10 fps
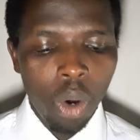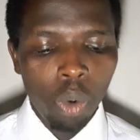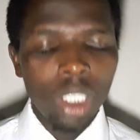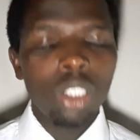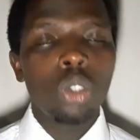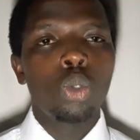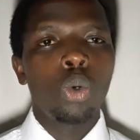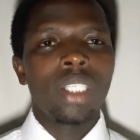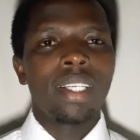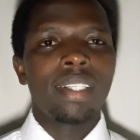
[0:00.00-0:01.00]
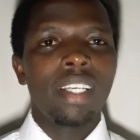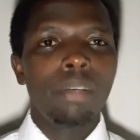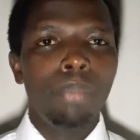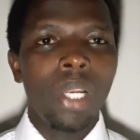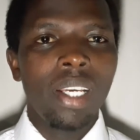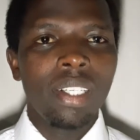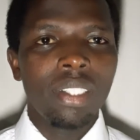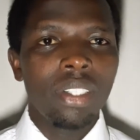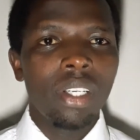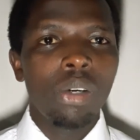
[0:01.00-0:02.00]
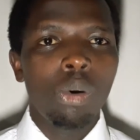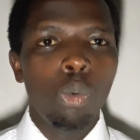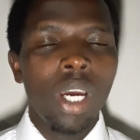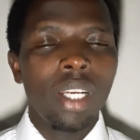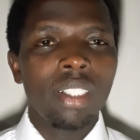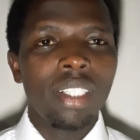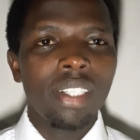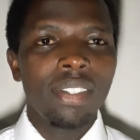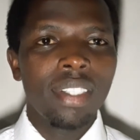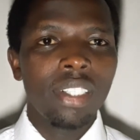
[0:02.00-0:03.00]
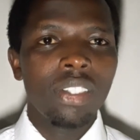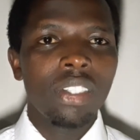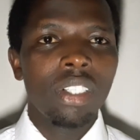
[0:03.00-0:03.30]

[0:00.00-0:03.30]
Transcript: went to a certain place when they seek